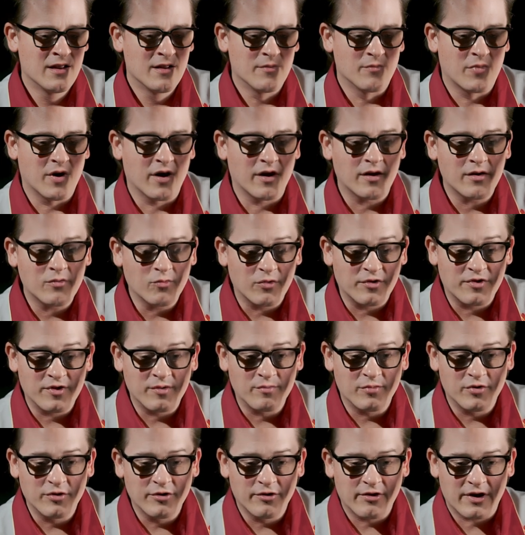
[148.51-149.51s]
But within
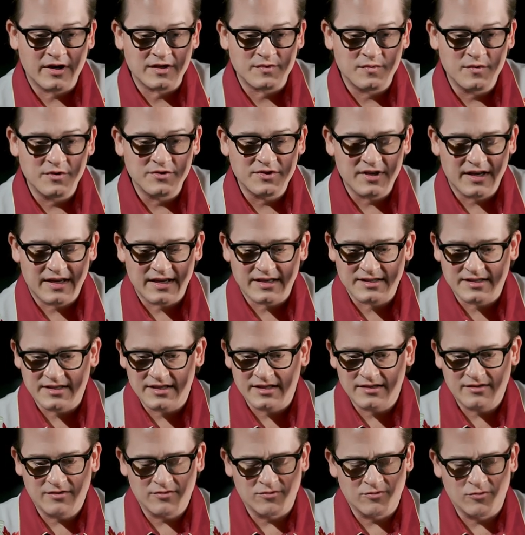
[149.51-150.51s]
bluegrass music, as
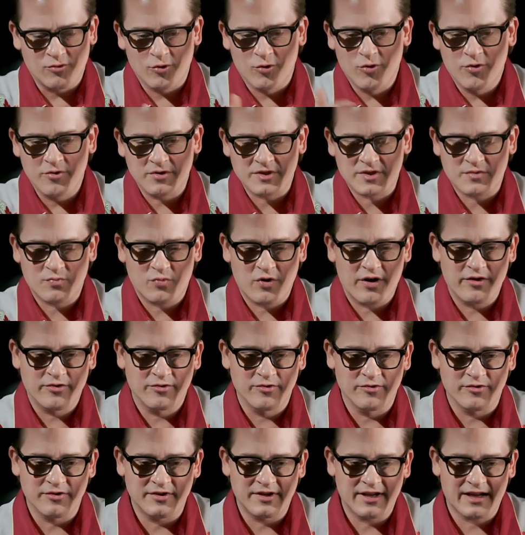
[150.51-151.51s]
it grew and spread
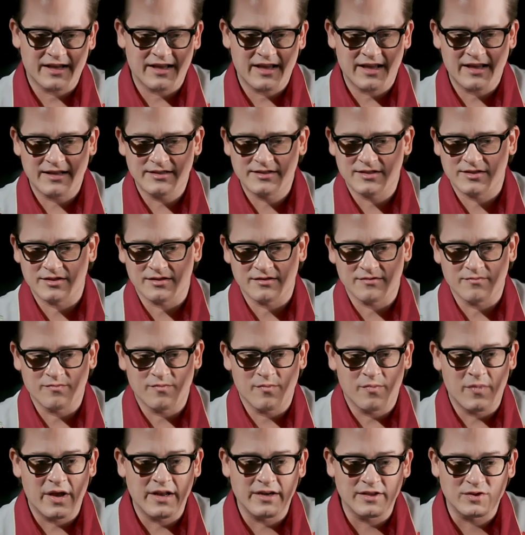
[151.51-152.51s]
through the decades
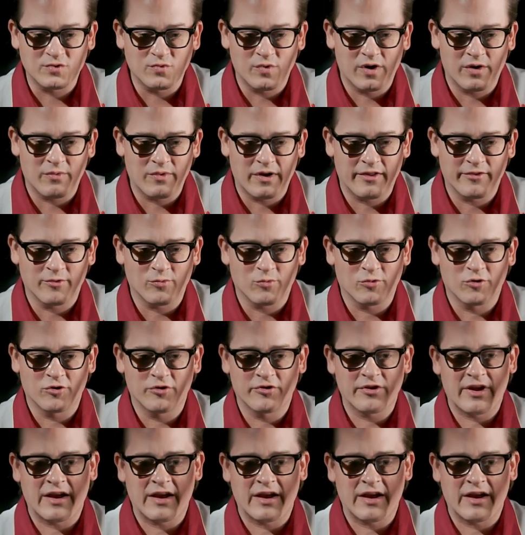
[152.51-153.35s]
and made its way around the world,